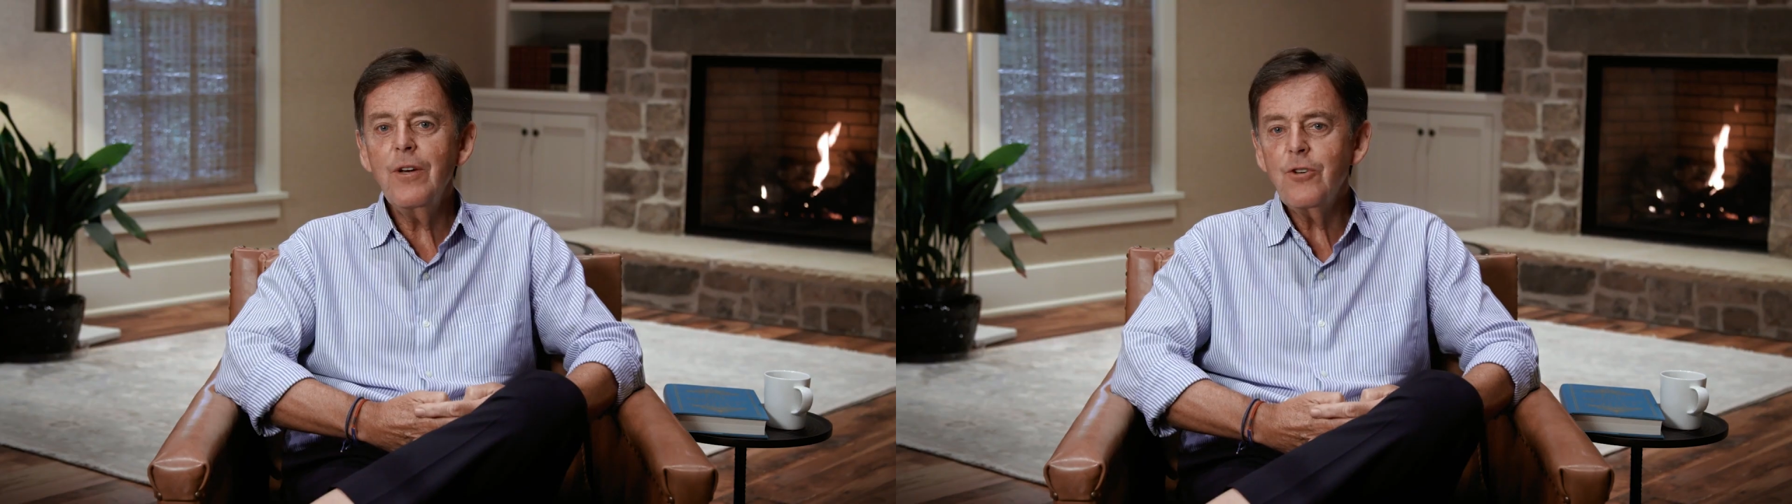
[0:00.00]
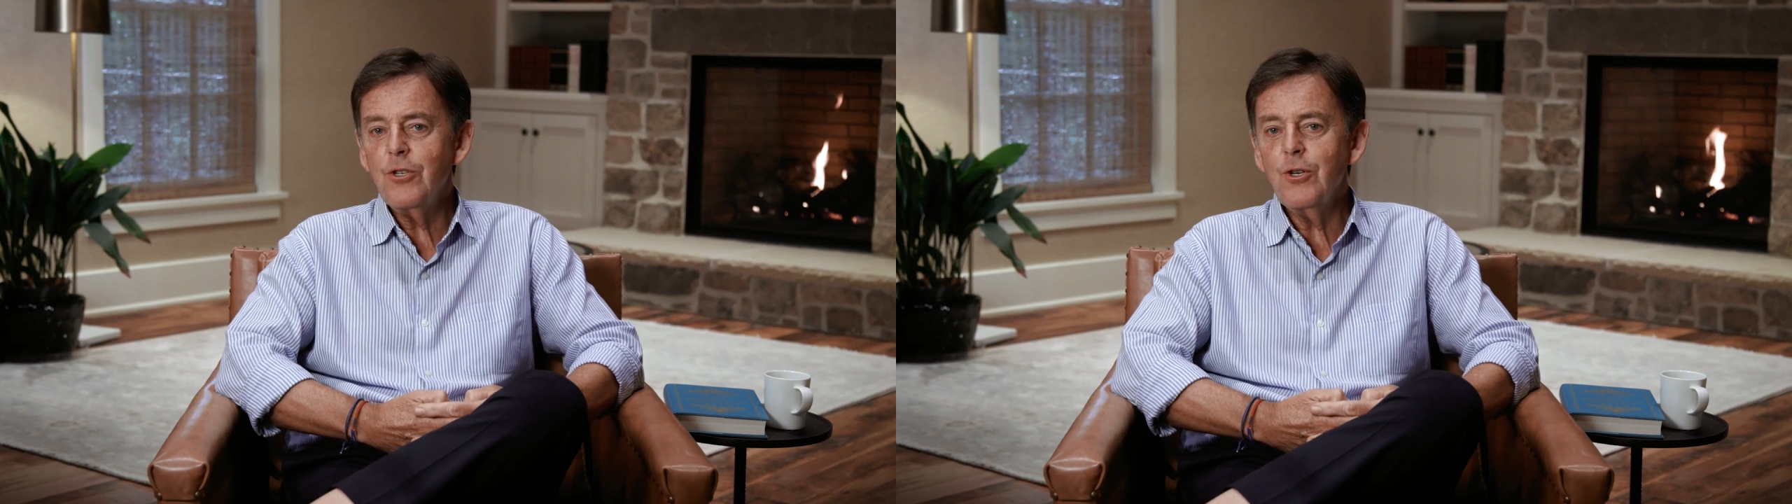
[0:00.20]
to
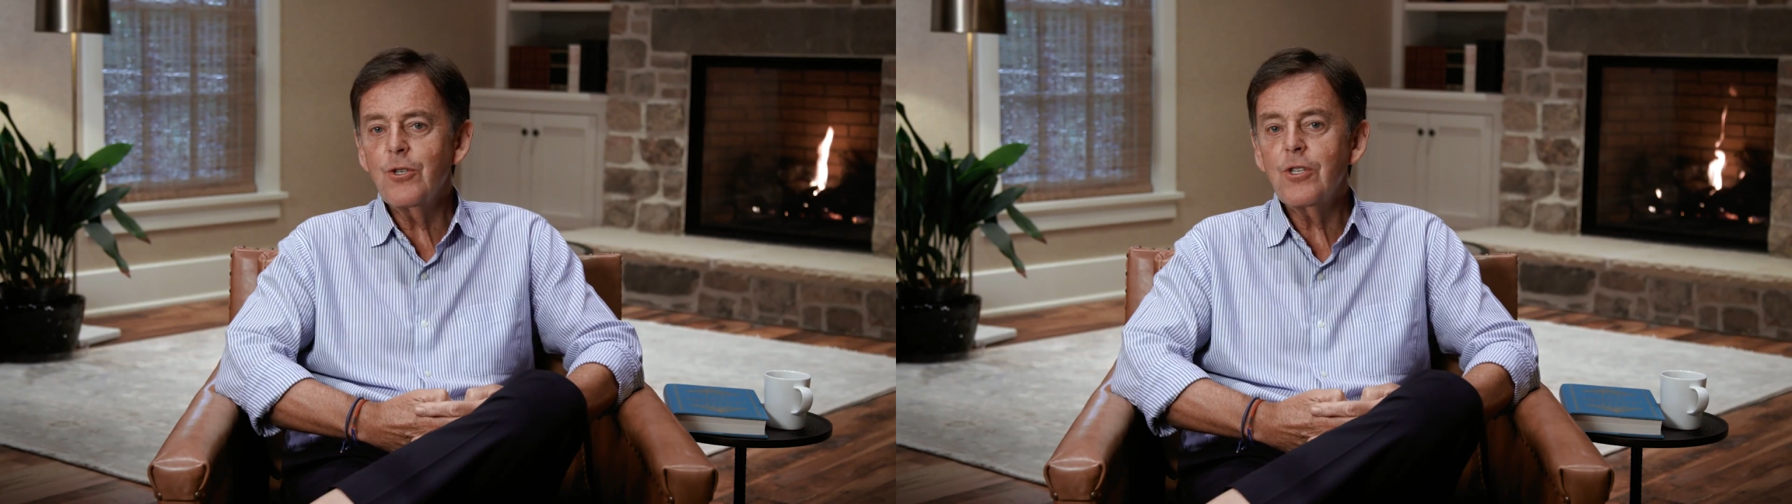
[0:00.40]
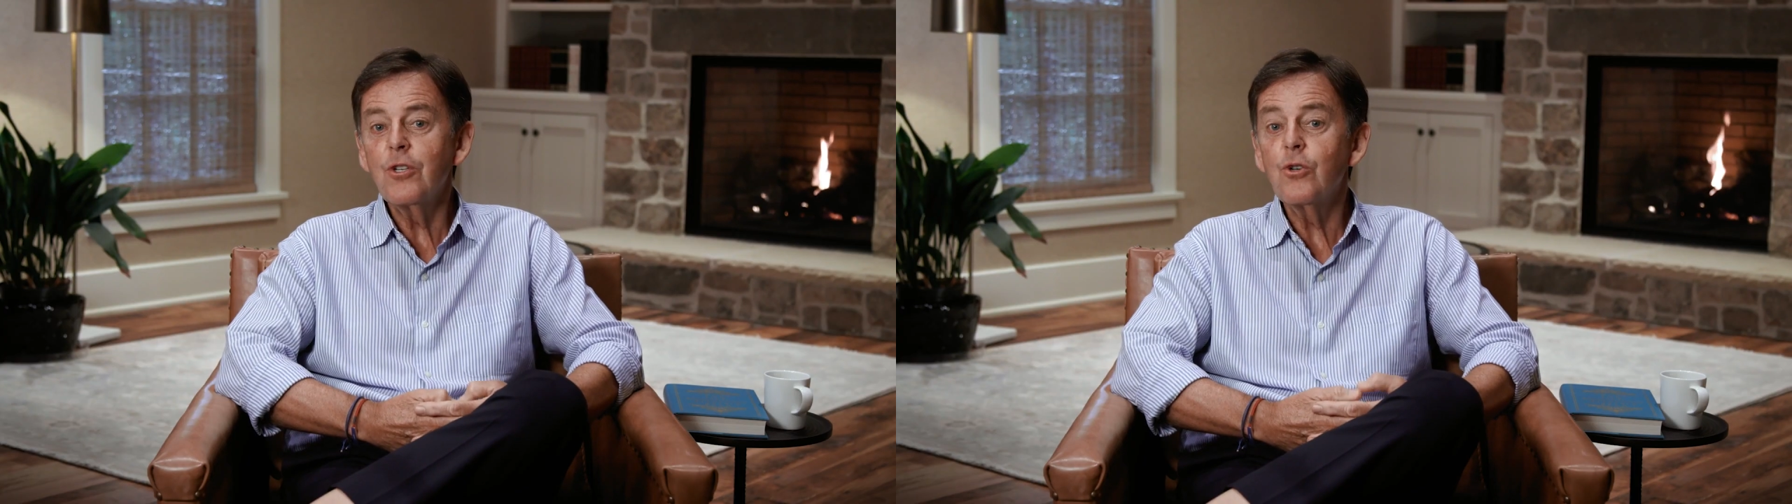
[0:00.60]

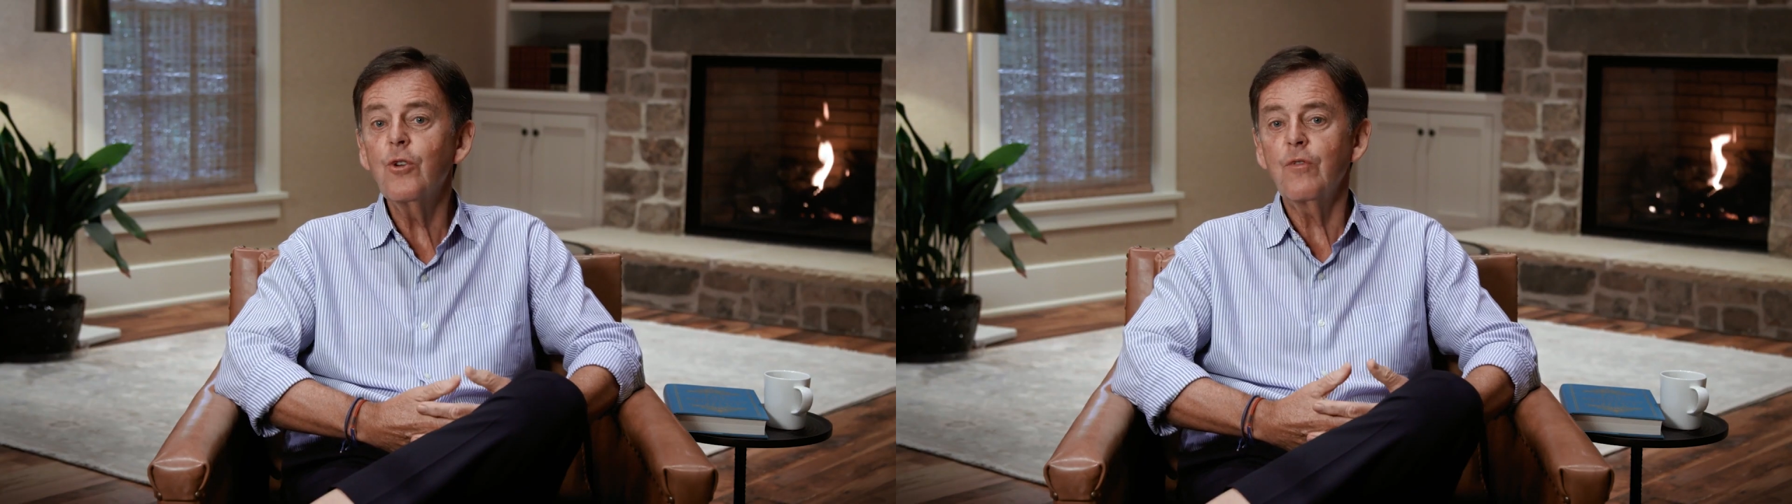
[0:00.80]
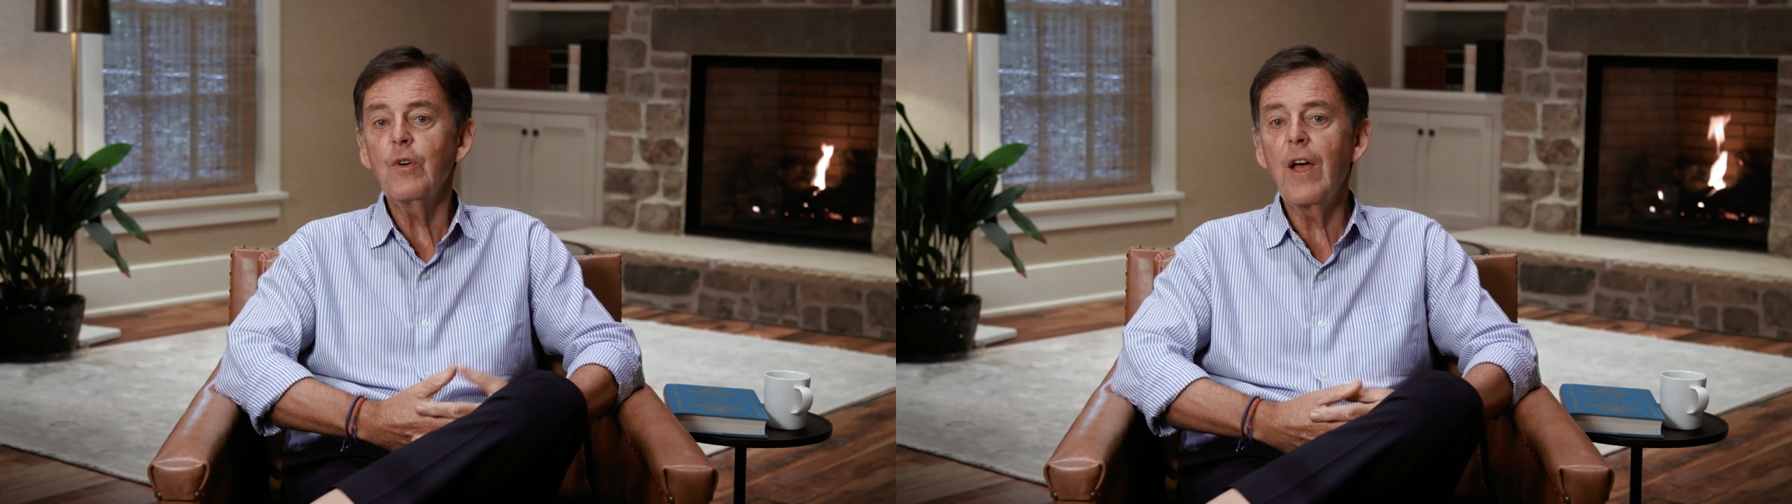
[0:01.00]
introduce the Truth for